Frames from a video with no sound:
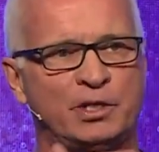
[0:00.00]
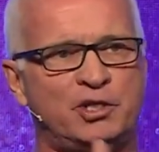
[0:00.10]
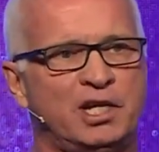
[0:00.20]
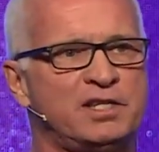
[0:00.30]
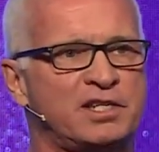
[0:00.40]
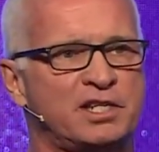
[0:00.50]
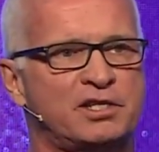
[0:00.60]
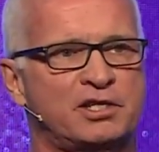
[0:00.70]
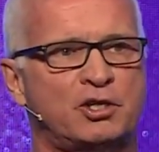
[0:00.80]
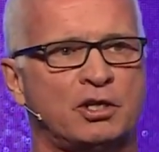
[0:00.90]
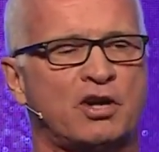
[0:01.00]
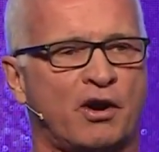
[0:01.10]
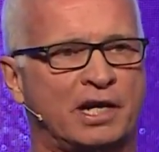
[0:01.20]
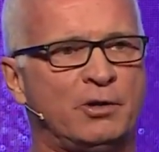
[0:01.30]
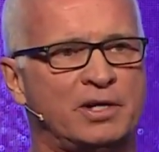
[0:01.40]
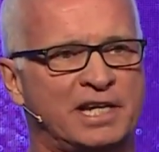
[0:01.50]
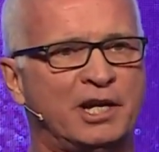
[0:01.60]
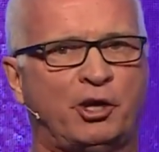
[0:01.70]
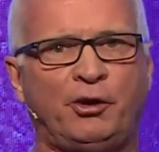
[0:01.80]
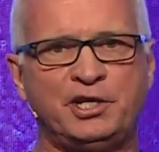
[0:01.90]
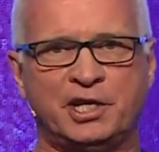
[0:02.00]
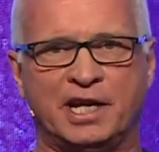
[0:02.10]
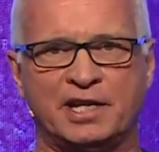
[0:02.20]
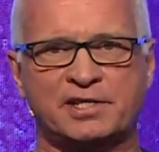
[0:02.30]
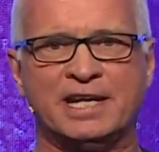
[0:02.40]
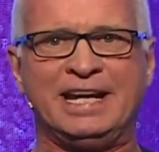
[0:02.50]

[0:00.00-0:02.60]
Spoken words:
Jesus is talking to us, encouraging us.